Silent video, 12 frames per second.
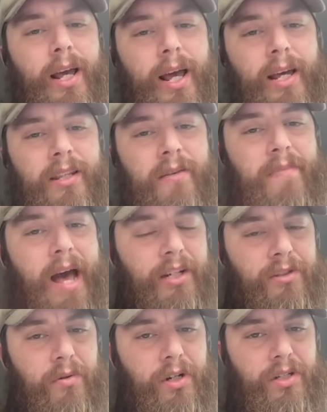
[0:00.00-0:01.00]
And the
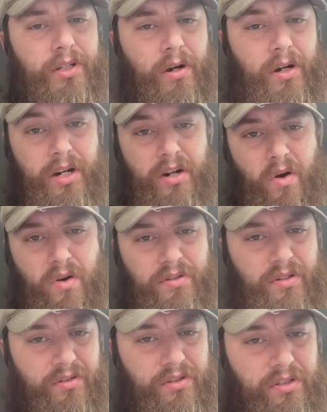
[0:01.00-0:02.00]
backdoors are in all
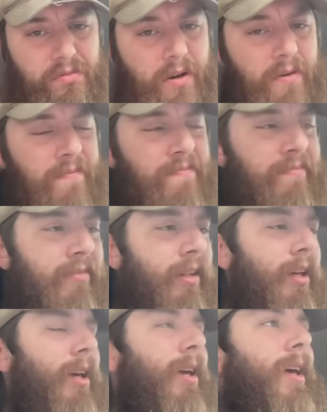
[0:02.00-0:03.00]
those as well.
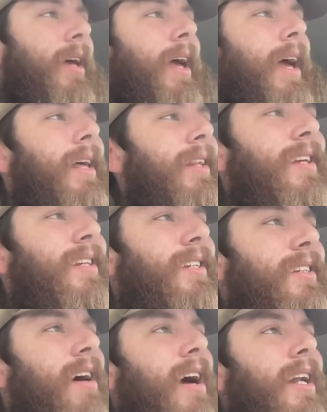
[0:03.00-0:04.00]
And this is not